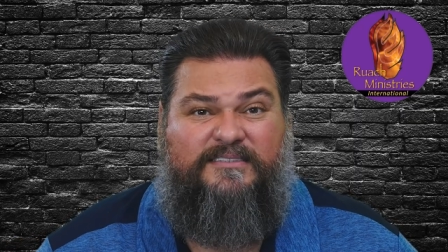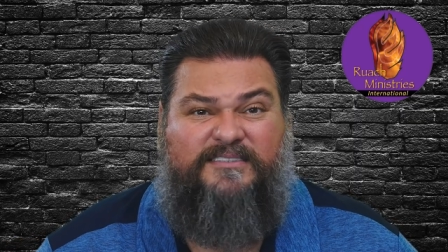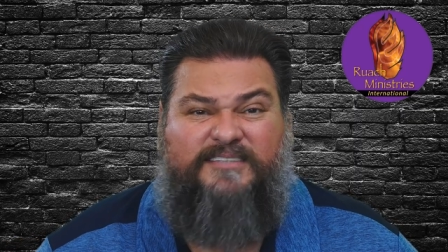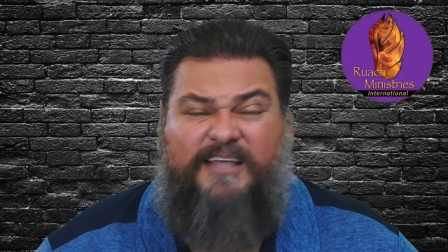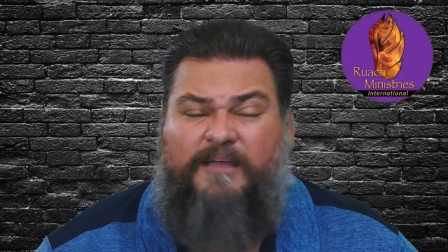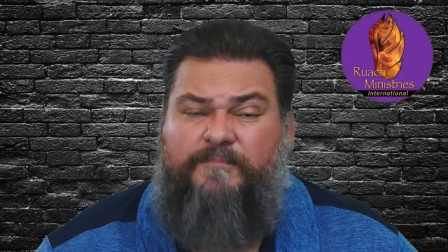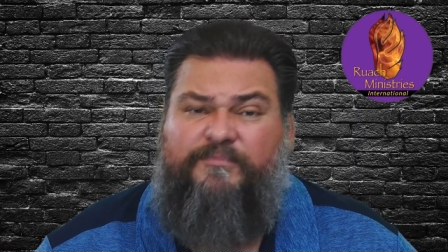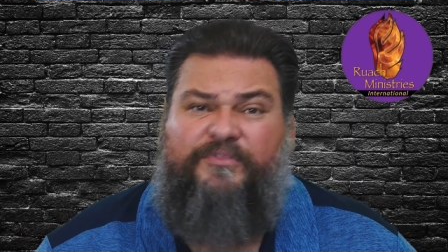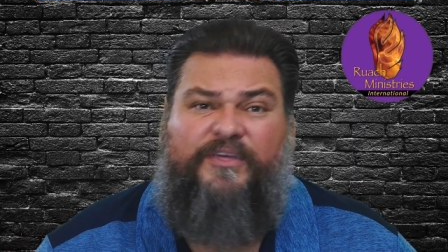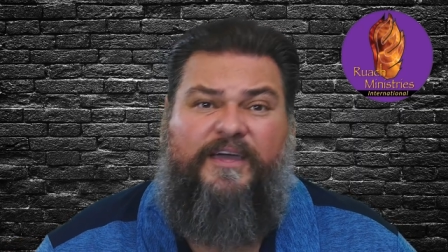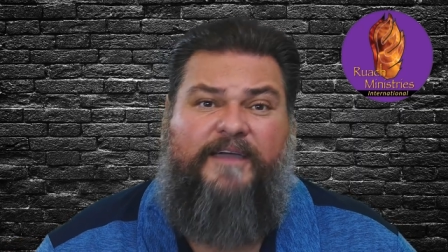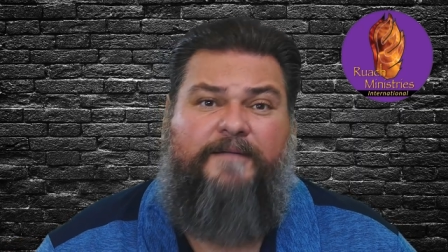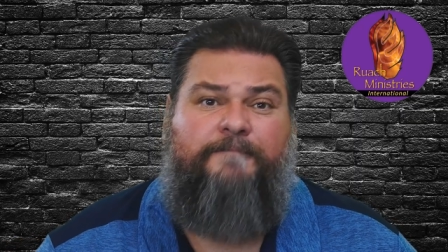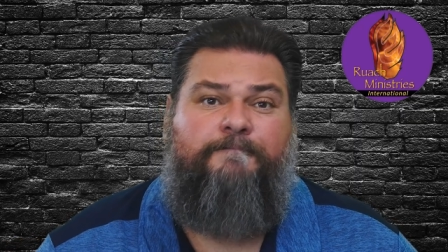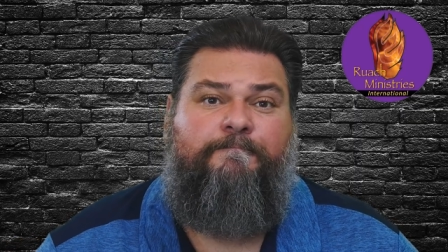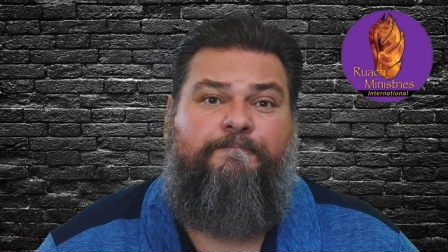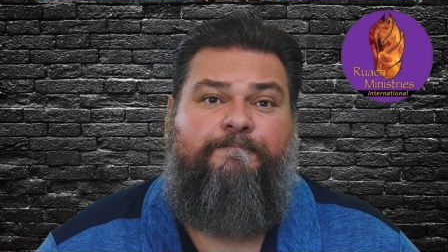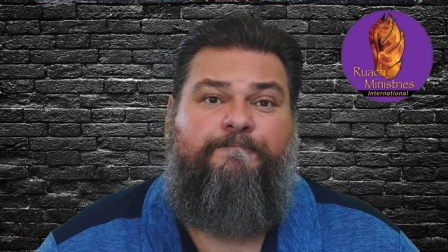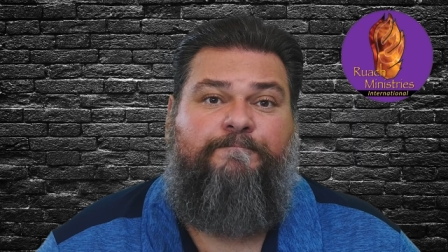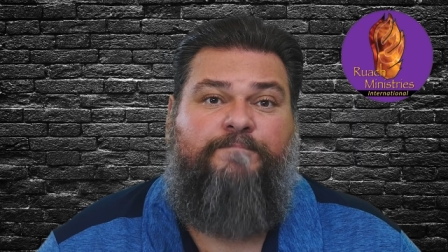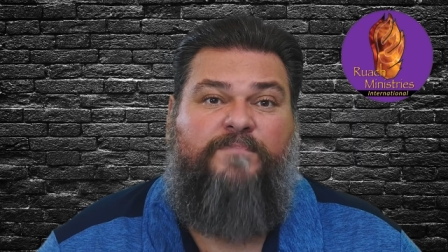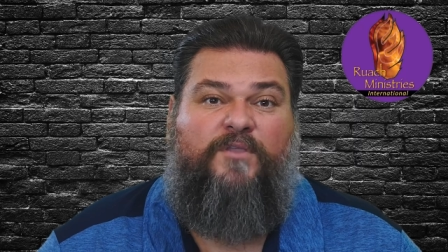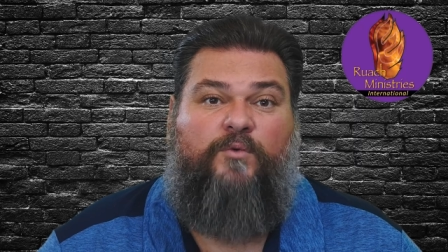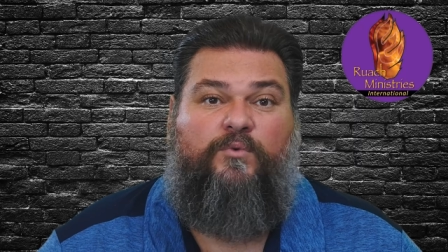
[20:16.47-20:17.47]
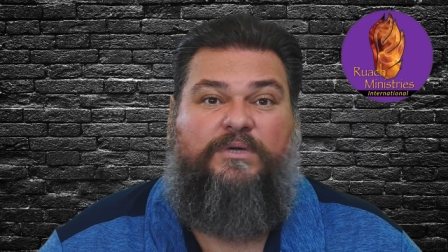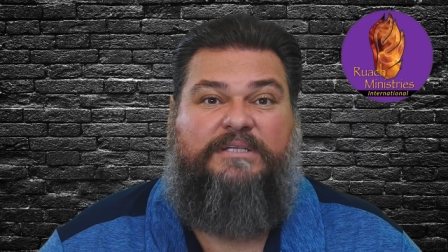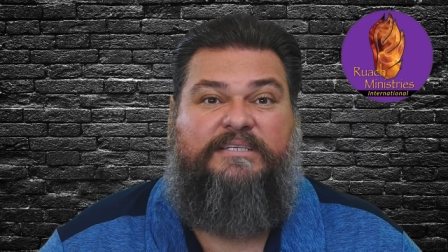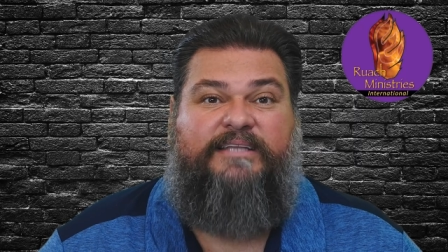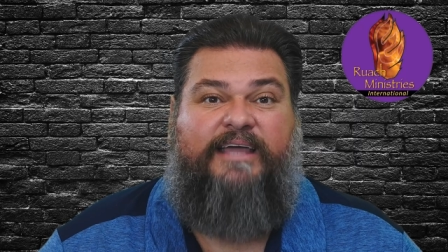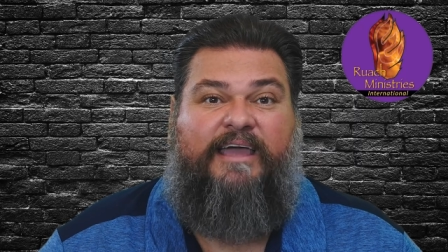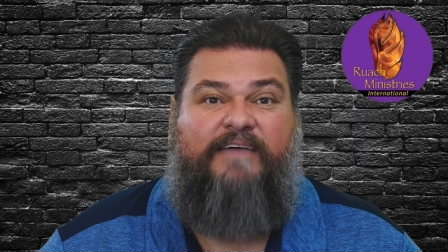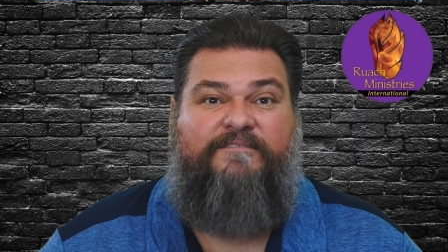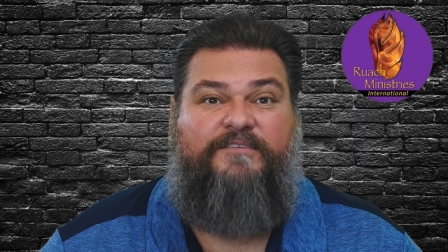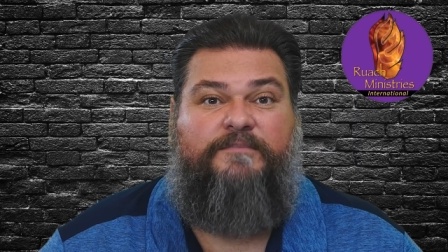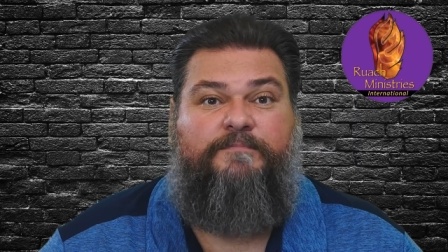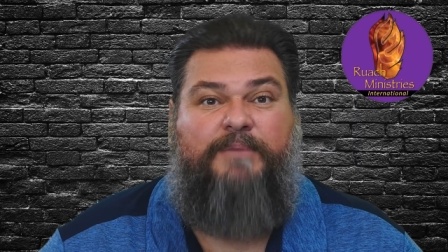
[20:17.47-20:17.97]
Same thing when
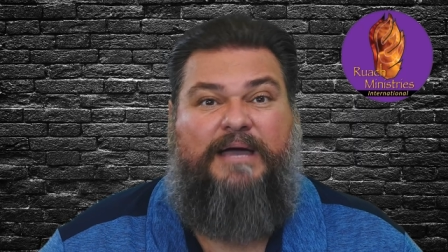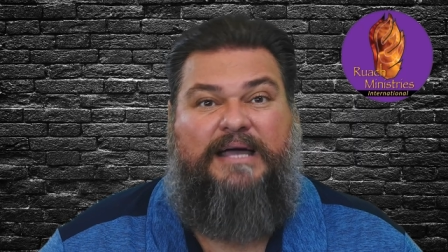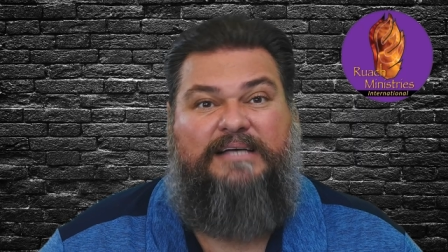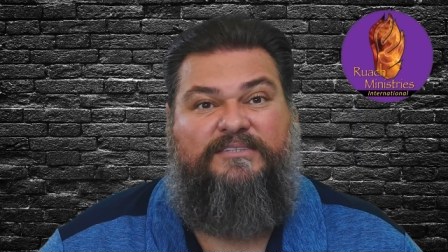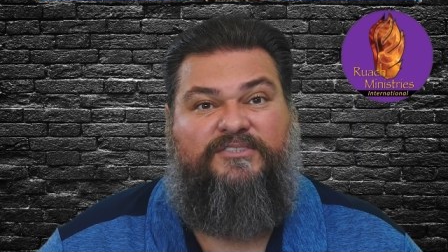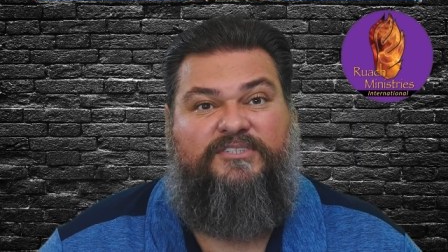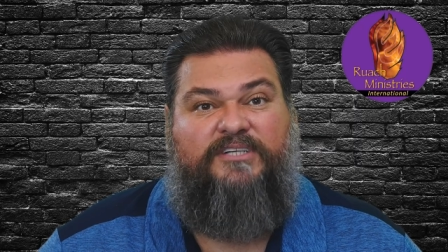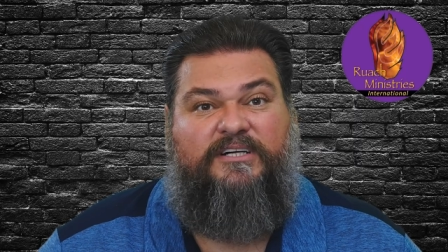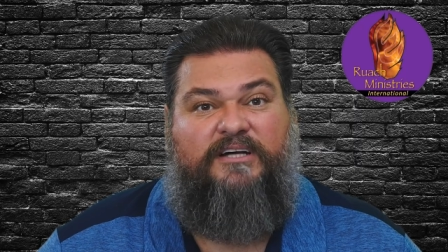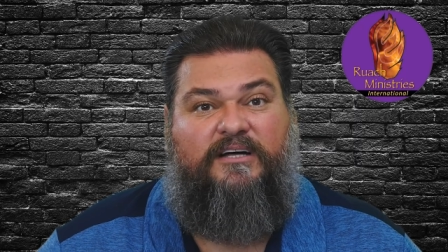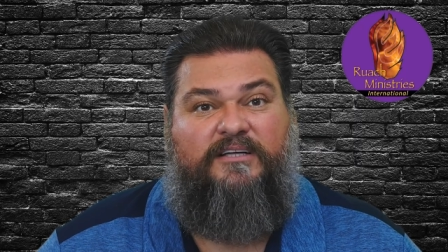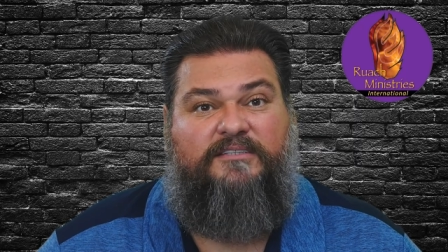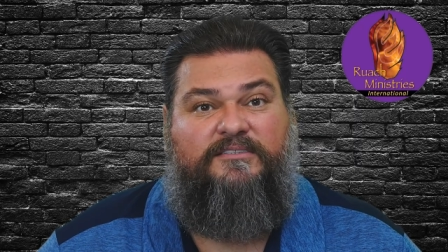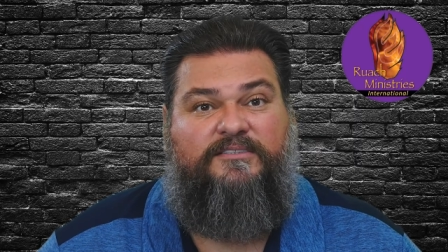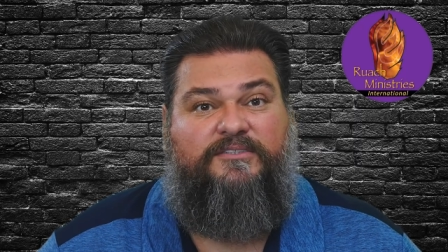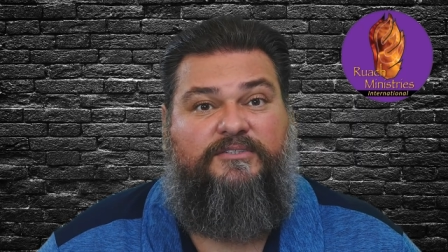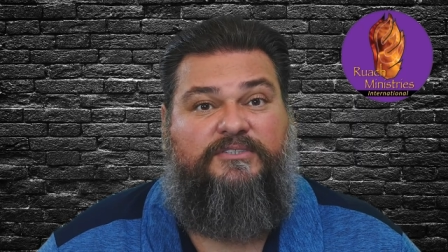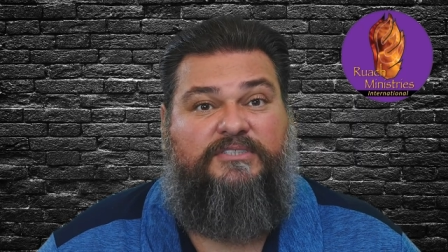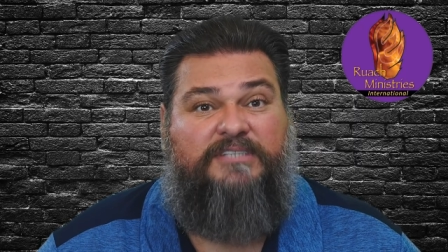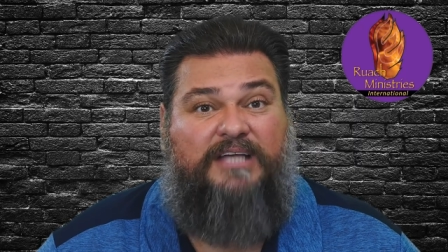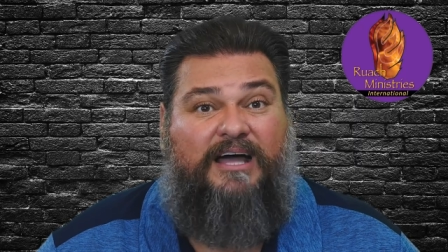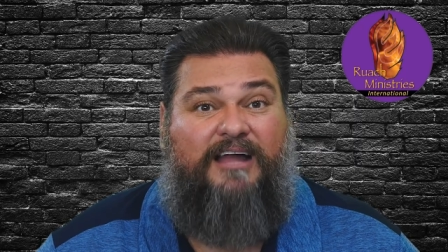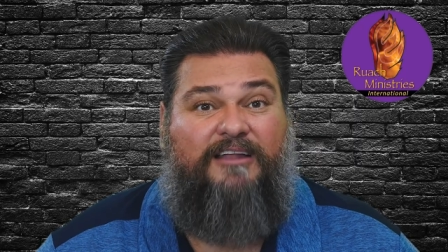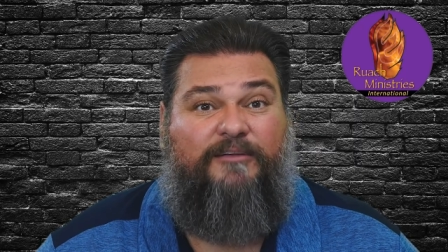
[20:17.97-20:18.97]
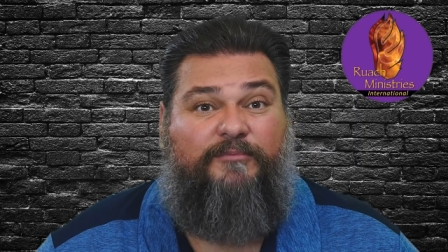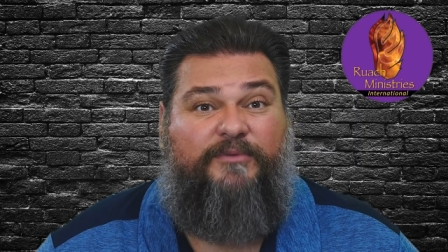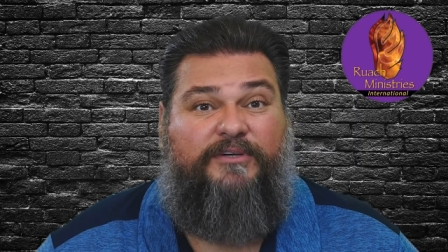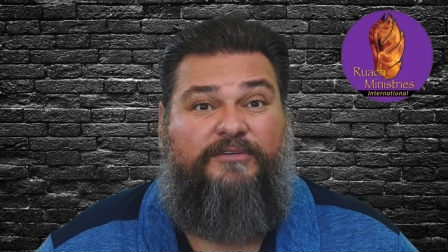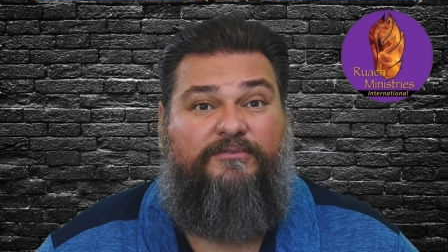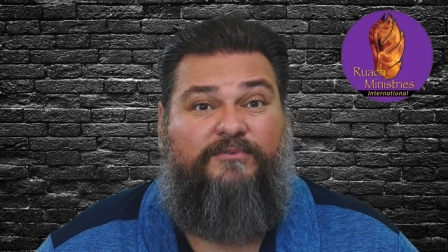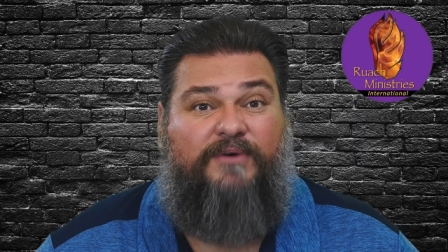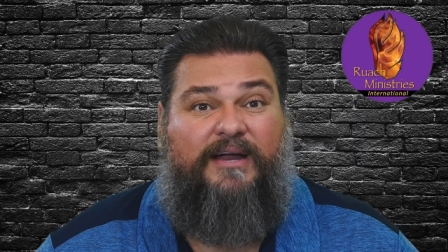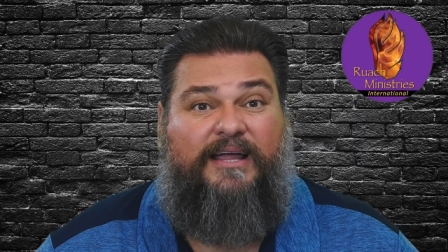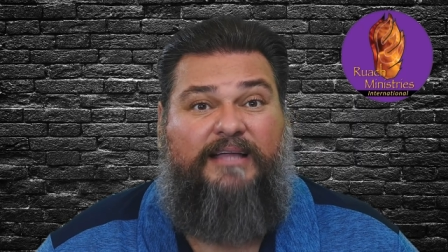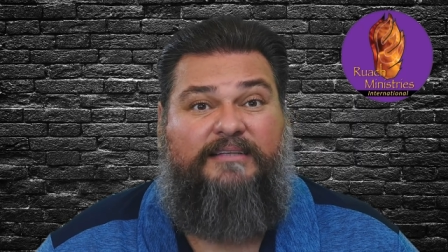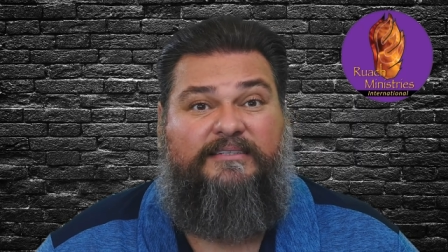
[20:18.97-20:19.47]
David passed it on to
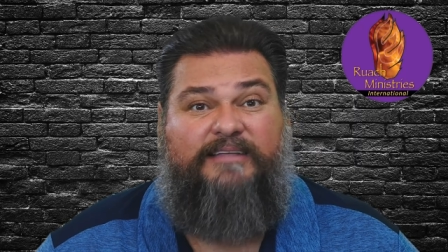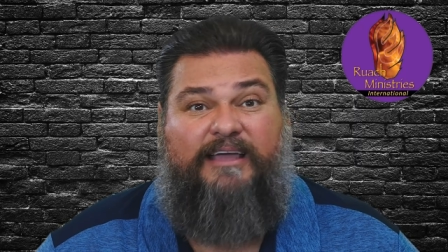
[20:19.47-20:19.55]
Solomon, right?